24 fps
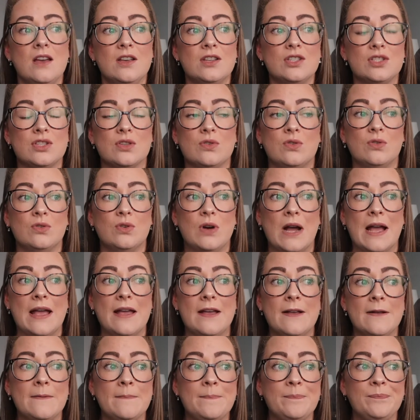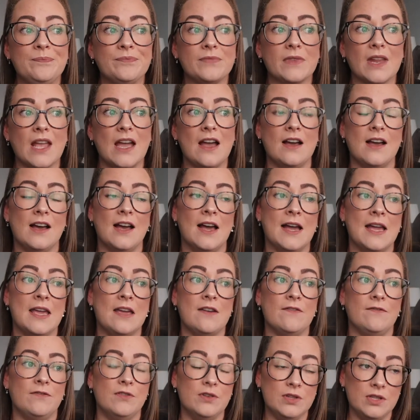So
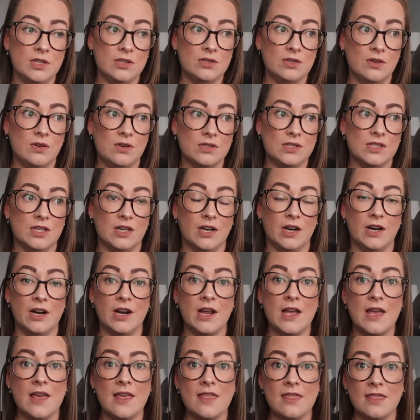I phoned a doctor.